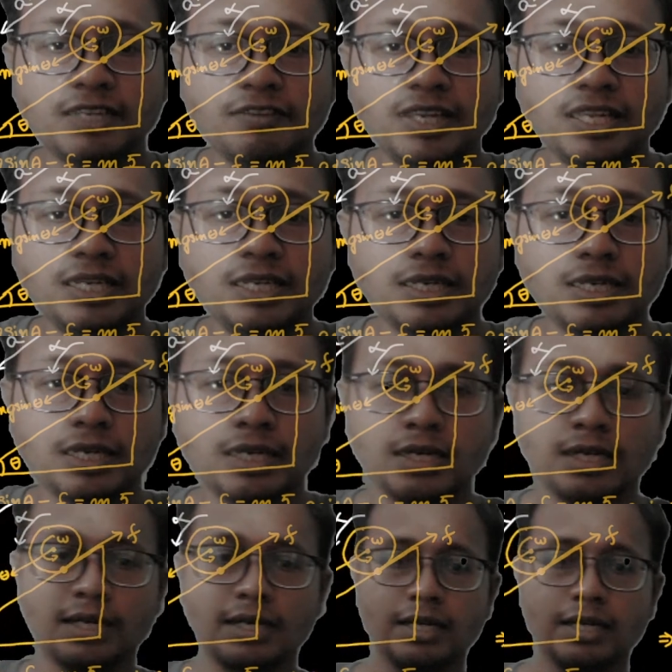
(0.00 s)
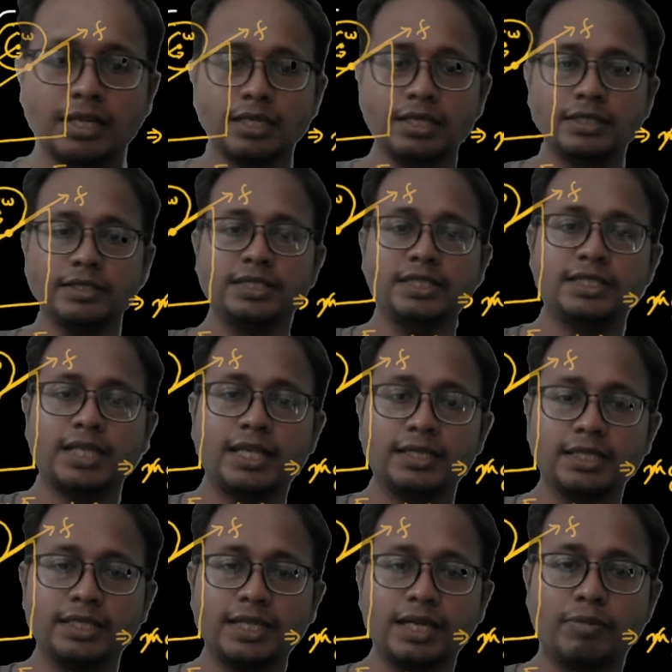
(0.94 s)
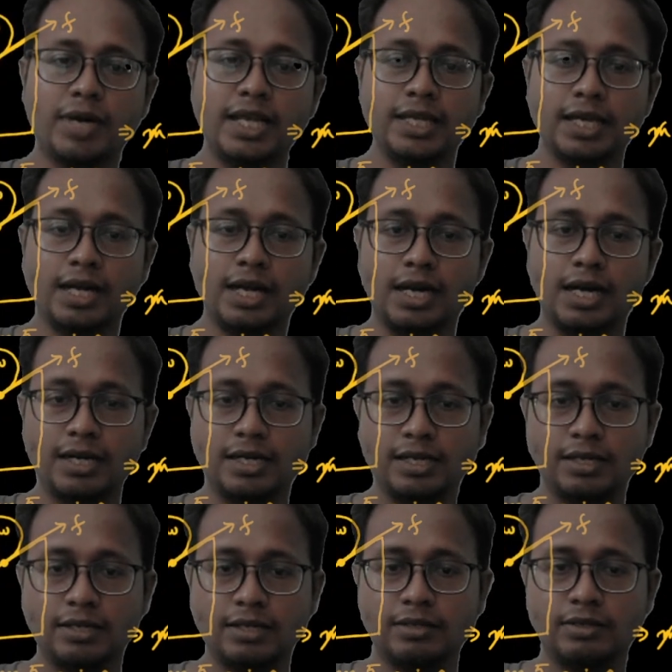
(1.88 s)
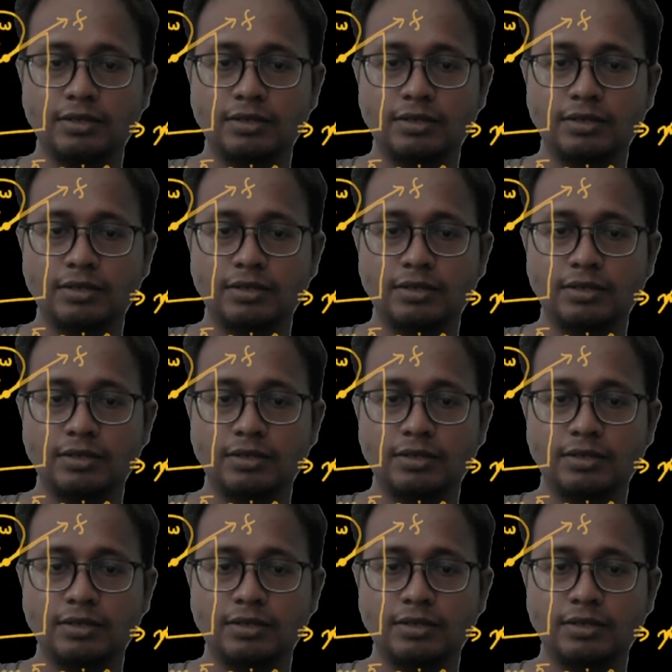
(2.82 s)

by 7 g sin theta by r.